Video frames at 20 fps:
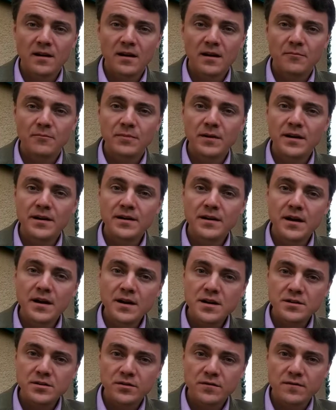Applying
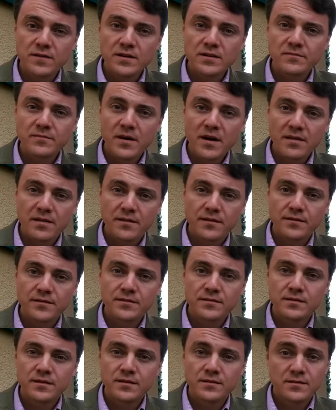each of these
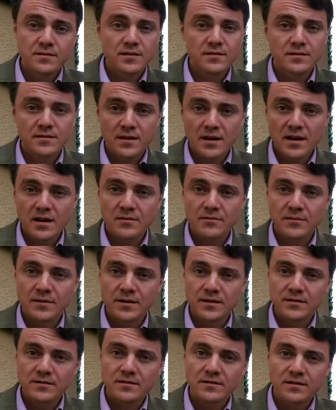methods is the same
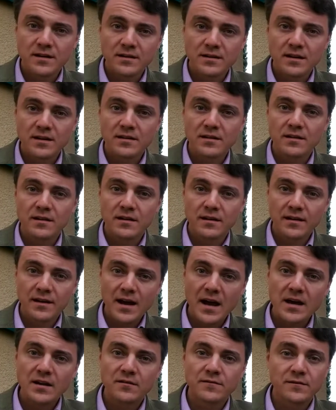as taking a
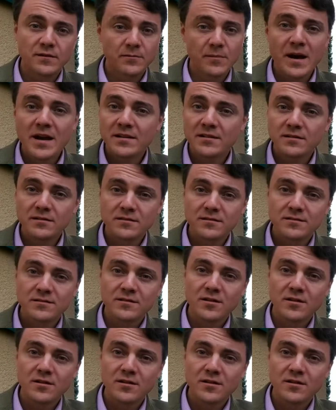can of tomatoes,